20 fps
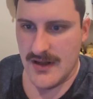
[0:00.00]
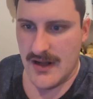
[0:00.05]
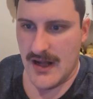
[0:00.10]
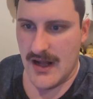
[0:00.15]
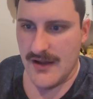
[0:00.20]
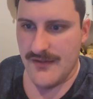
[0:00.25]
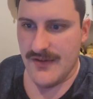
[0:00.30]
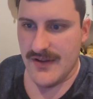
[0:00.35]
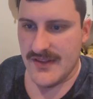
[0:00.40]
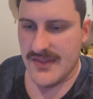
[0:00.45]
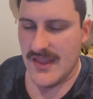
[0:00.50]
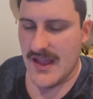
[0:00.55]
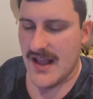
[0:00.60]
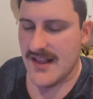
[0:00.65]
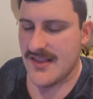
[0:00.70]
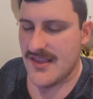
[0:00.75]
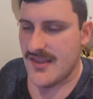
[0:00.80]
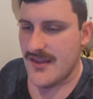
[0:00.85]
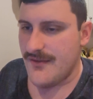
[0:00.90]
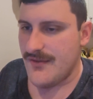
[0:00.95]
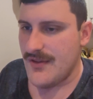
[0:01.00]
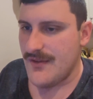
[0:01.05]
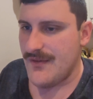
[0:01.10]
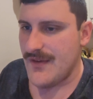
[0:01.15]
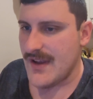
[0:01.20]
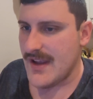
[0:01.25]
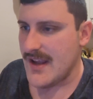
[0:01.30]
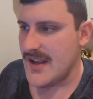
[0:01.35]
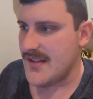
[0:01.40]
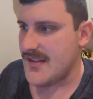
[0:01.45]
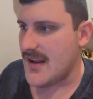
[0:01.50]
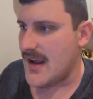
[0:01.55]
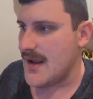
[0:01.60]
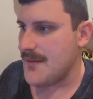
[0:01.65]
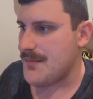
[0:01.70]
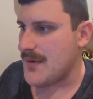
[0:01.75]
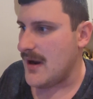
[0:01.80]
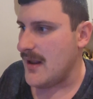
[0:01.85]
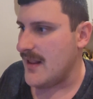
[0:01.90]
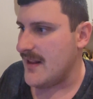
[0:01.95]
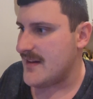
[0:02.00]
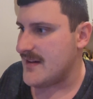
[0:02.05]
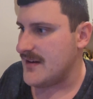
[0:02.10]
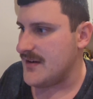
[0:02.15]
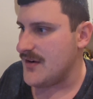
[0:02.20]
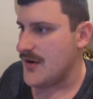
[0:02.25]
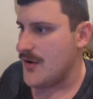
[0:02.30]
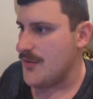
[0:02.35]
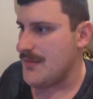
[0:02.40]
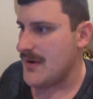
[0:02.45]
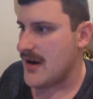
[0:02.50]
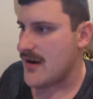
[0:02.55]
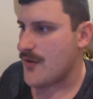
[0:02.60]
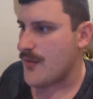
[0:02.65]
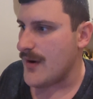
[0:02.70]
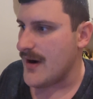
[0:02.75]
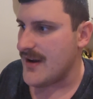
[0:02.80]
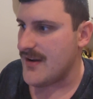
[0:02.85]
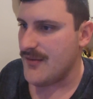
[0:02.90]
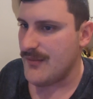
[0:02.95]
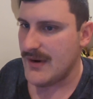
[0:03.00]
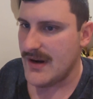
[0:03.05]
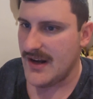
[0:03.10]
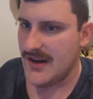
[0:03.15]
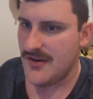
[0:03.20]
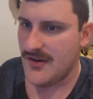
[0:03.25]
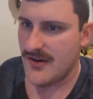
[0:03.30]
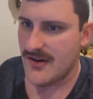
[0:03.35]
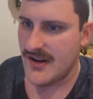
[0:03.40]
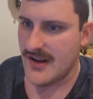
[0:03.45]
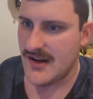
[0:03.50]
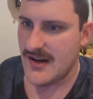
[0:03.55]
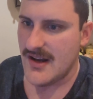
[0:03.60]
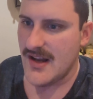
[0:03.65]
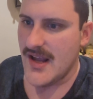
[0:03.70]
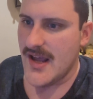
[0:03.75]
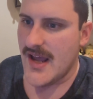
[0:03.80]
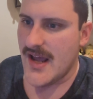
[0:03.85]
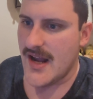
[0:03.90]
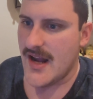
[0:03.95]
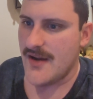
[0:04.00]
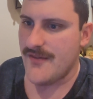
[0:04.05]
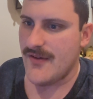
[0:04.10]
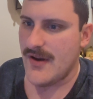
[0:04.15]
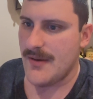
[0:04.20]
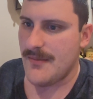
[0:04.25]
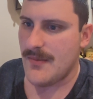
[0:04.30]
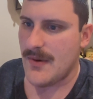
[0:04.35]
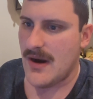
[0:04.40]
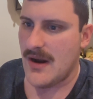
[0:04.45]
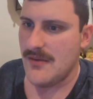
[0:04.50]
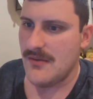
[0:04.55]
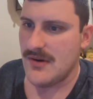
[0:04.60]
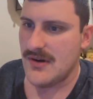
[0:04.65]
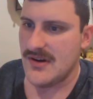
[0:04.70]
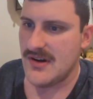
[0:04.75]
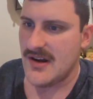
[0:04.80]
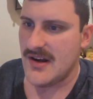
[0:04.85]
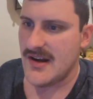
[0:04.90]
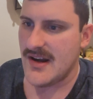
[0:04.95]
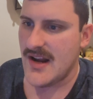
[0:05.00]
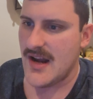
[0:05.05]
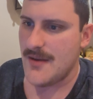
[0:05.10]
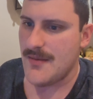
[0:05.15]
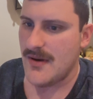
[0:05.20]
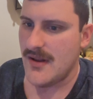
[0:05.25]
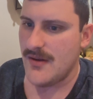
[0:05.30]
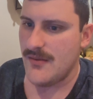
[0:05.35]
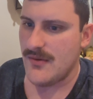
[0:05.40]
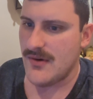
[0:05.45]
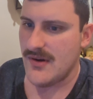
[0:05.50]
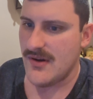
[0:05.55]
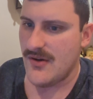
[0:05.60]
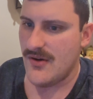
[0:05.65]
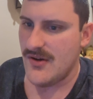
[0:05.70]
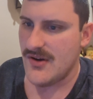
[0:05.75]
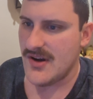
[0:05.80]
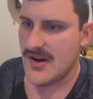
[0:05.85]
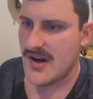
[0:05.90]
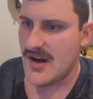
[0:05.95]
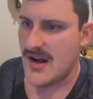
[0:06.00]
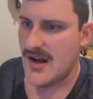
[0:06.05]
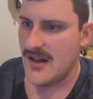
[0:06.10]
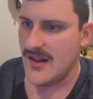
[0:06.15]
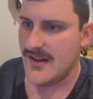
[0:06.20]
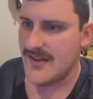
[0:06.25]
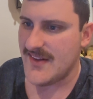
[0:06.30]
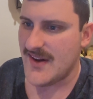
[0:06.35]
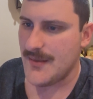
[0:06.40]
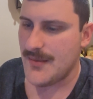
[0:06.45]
I think that's the thing is I probably should have known better right when I took it, and if I probably would have done it, I probably wouldn't have gone to college.